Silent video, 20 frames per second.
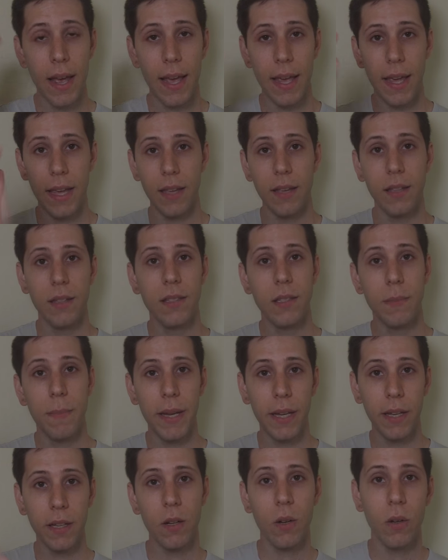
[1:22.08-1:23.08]
a
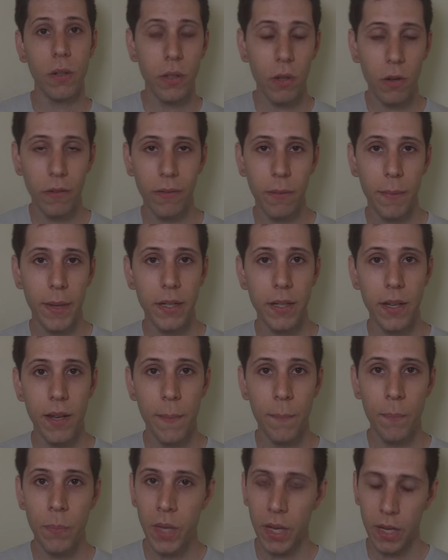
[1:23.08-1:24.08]
spigot on your
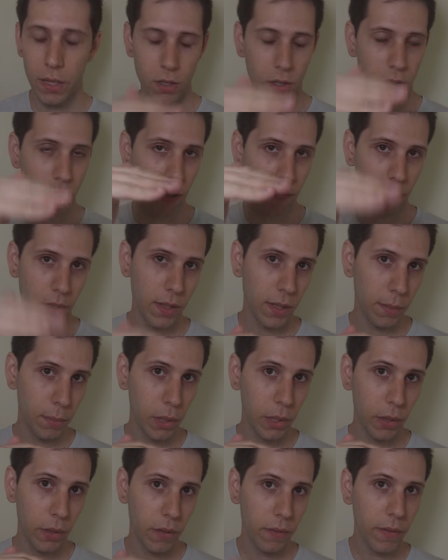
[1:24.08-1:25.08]
fermenter, it's just everything
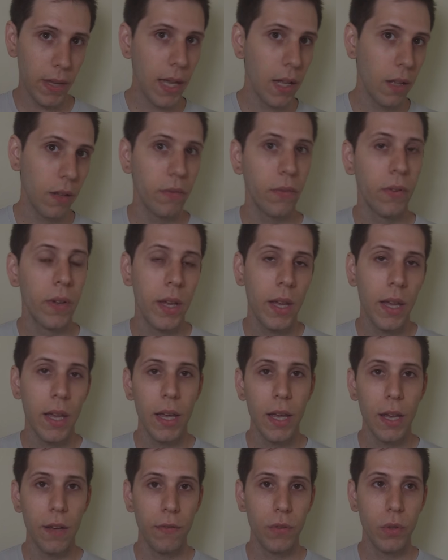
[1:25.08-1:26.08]
below the valve.
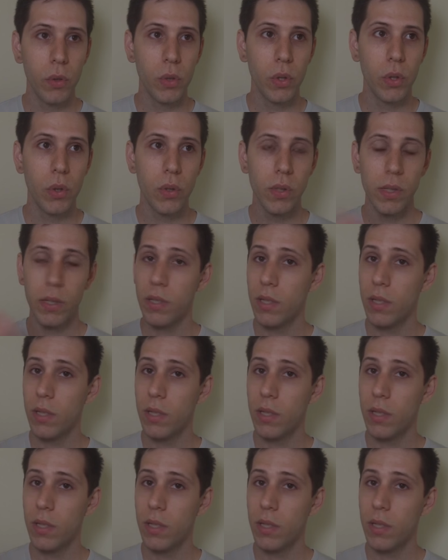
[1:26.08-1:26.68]
If you use a